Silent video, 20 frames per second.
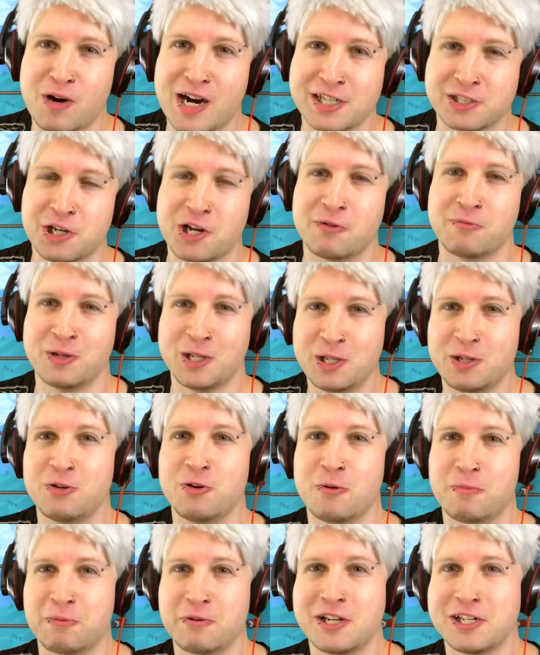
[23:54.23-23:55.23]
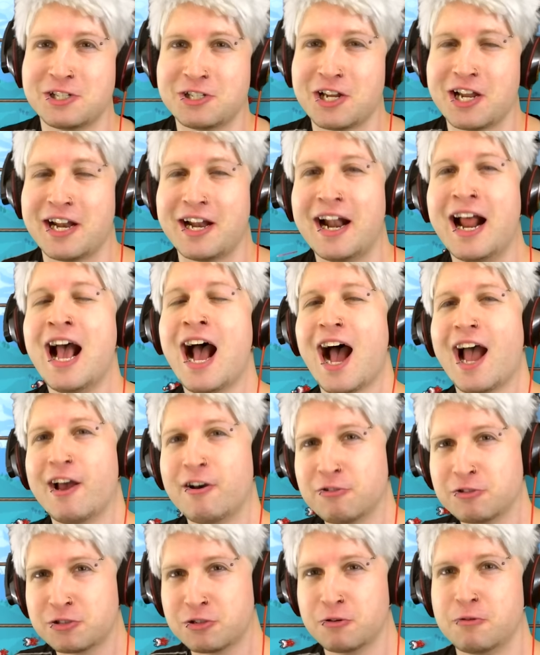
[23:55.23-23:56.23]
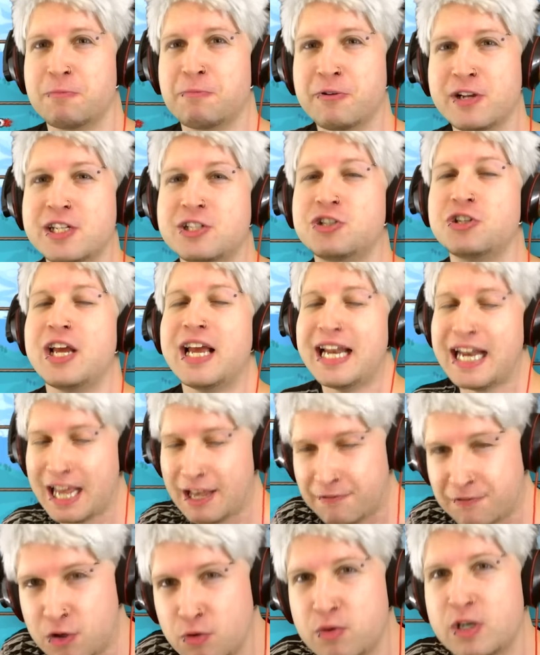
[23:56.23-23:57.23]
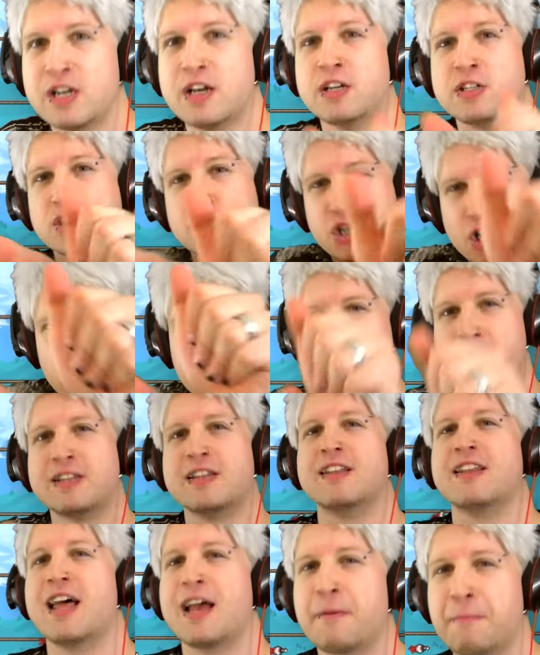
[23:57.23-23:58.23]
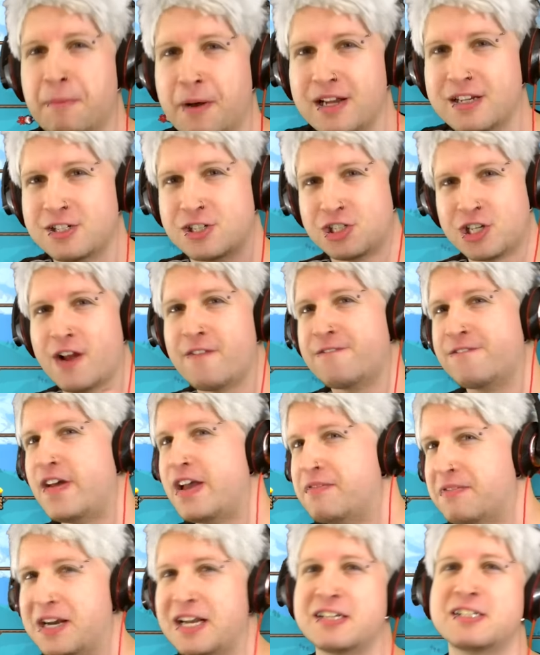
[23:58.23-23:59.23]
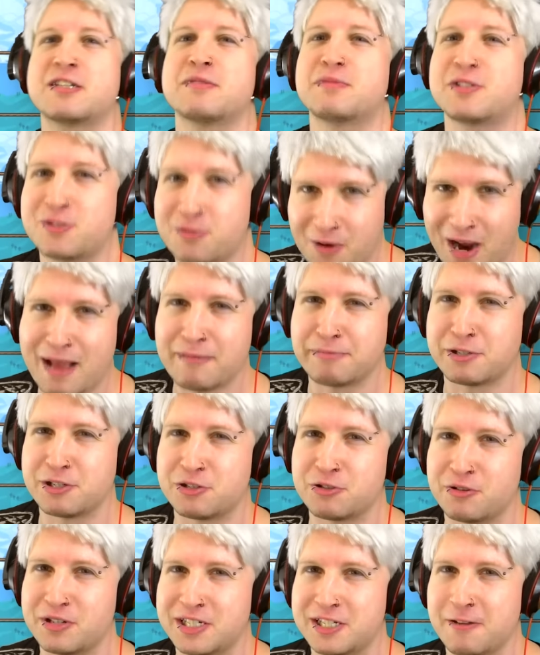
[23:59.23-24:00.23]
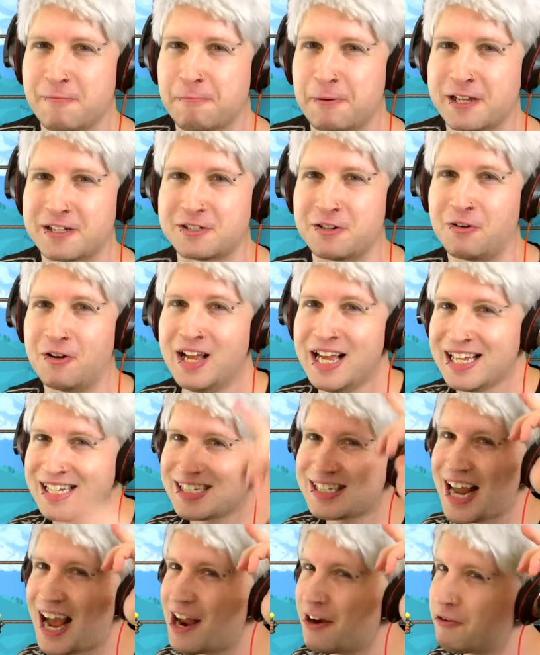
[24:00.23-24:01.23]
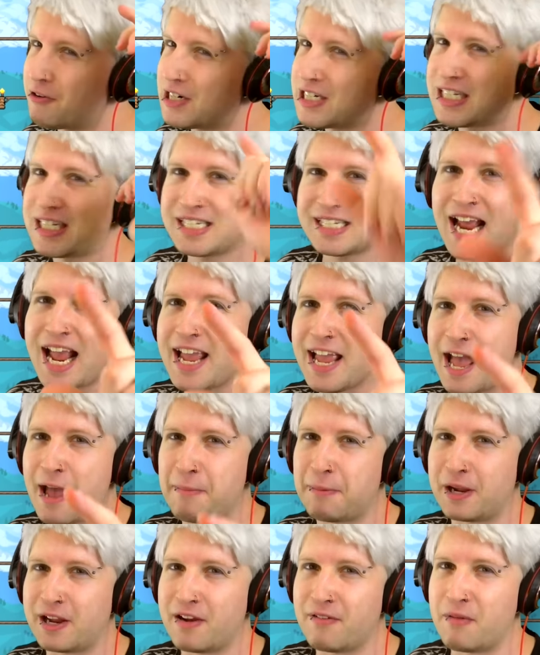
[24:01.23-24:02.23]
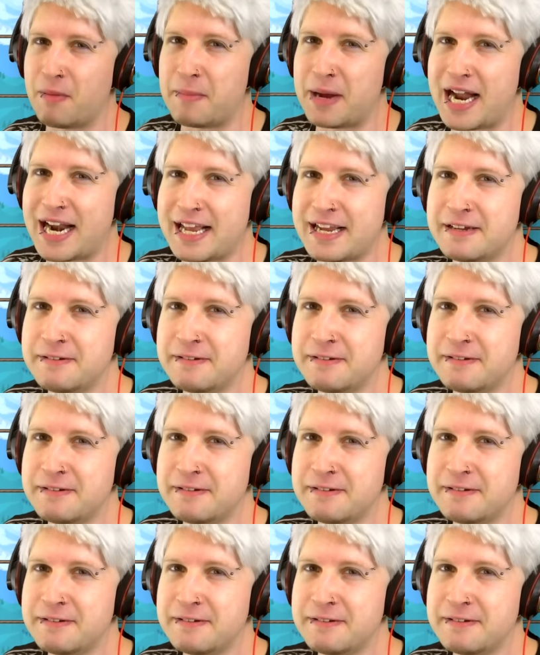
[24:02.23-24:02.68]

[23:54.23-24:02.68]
watching. I really do appreciate it. I also appreciate if you would Hadouken the like button, share, favorite, and subscribe to join Team Pixel. Sign on, stay epic, everybody.